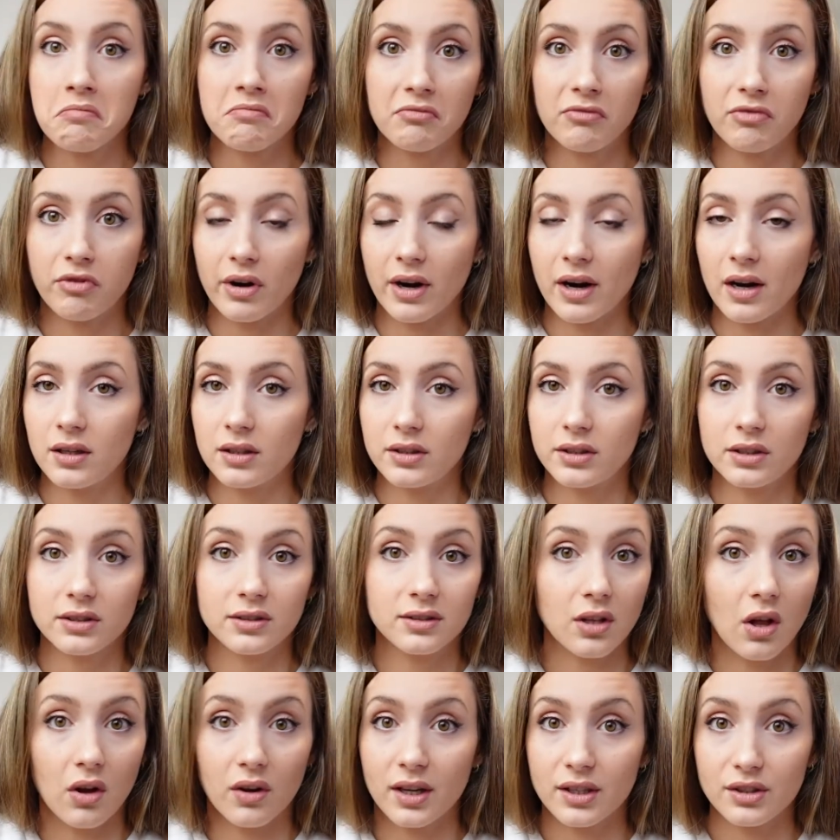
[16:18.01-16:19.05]
for
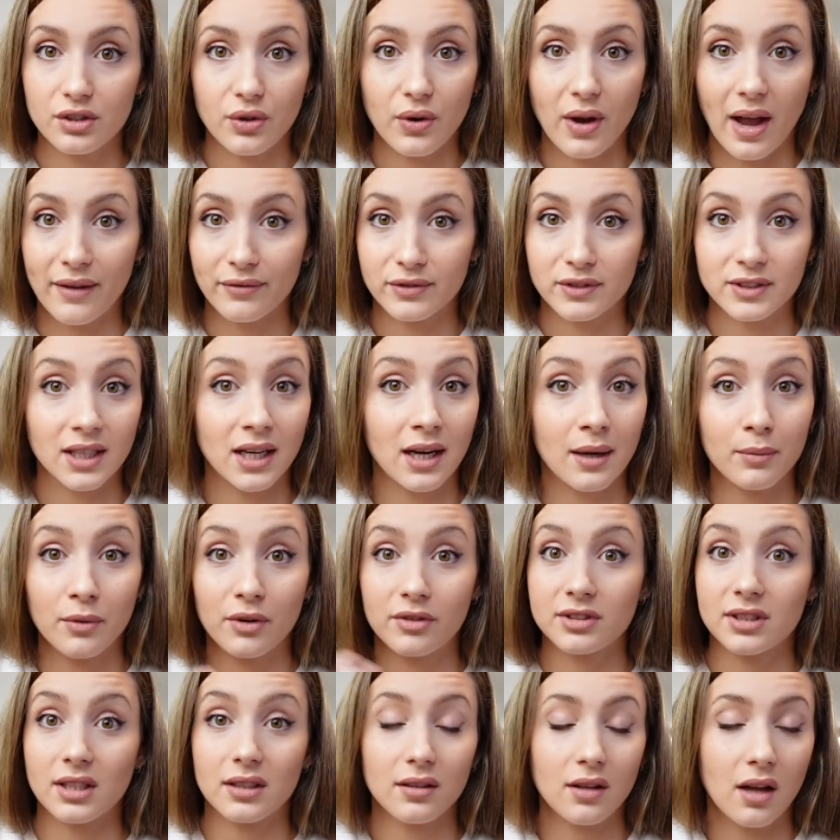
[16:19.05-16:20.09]
as long as you have time,
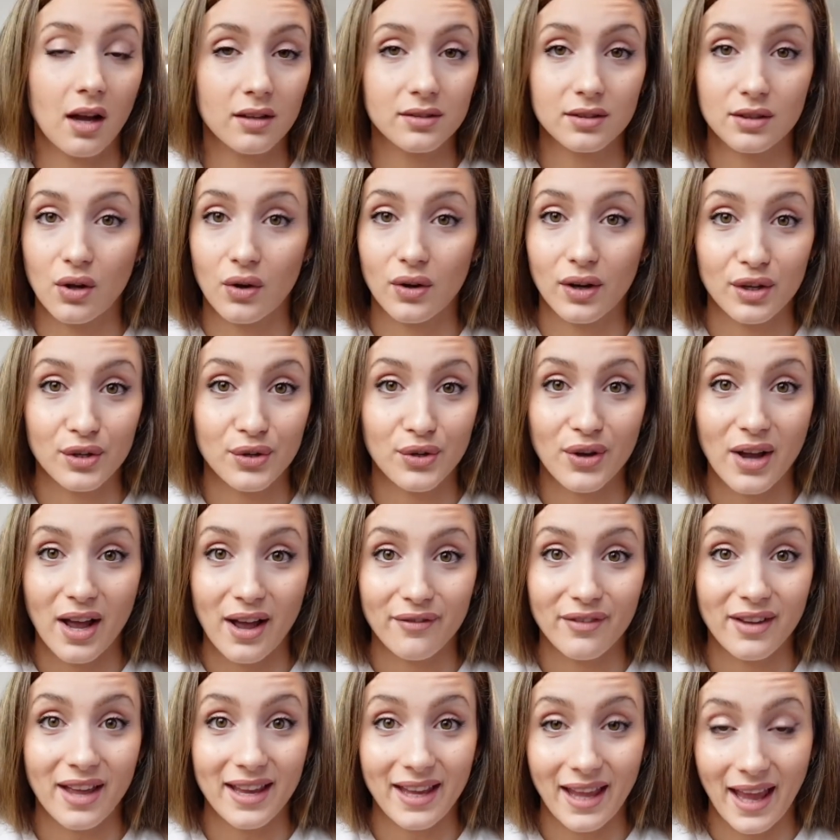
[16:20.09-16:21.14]
or as long as you
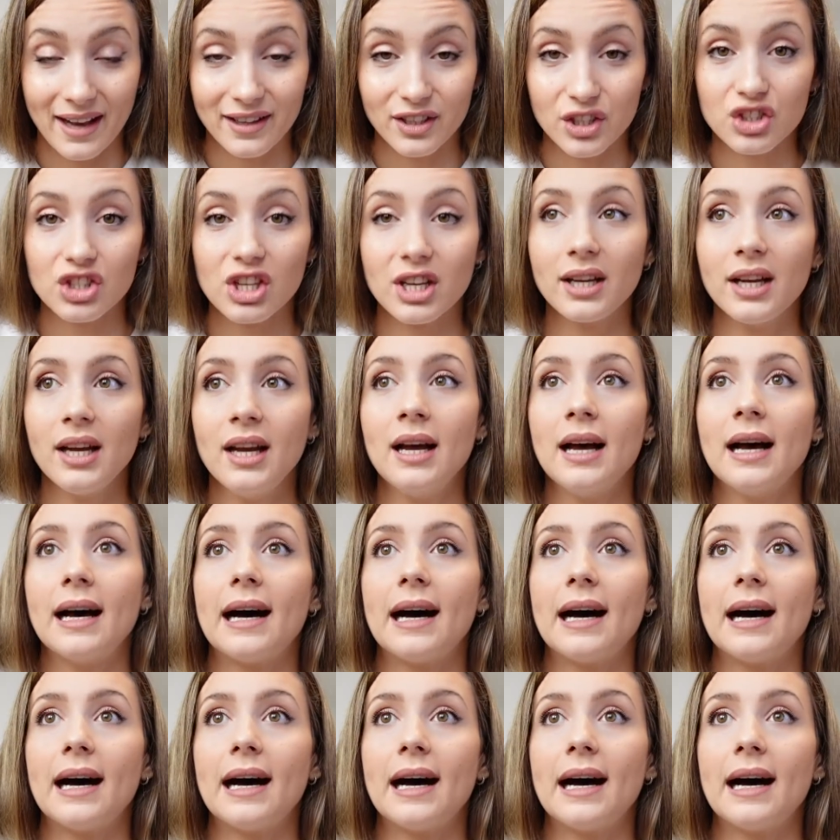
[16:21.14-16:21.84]
have energy.